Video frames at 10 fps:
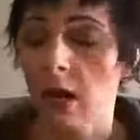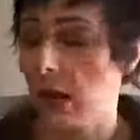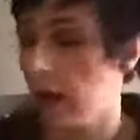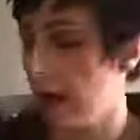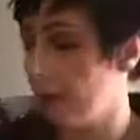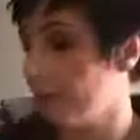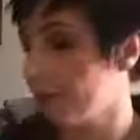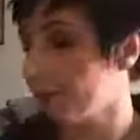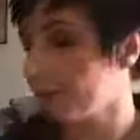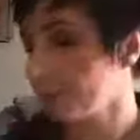
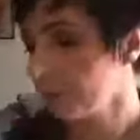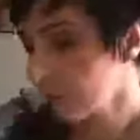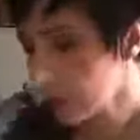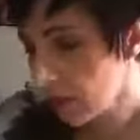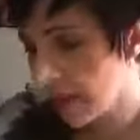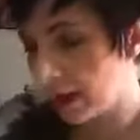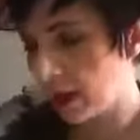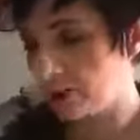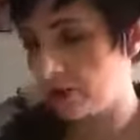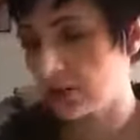And
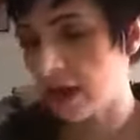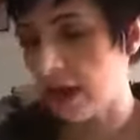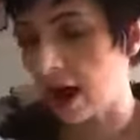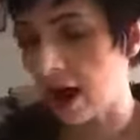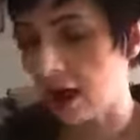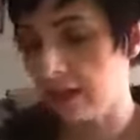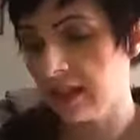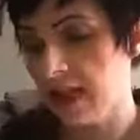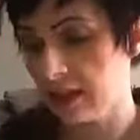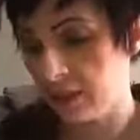I highly,
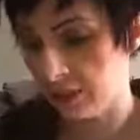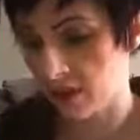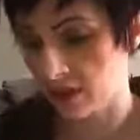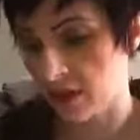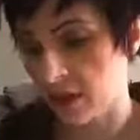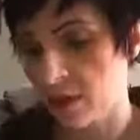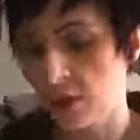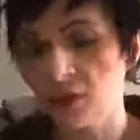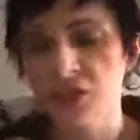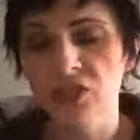highly recommend them.
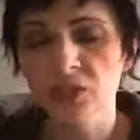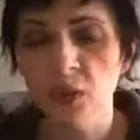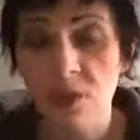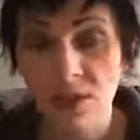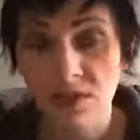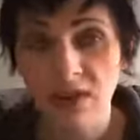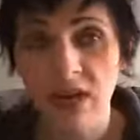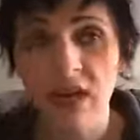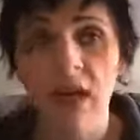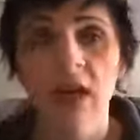They're so
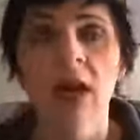uplifting.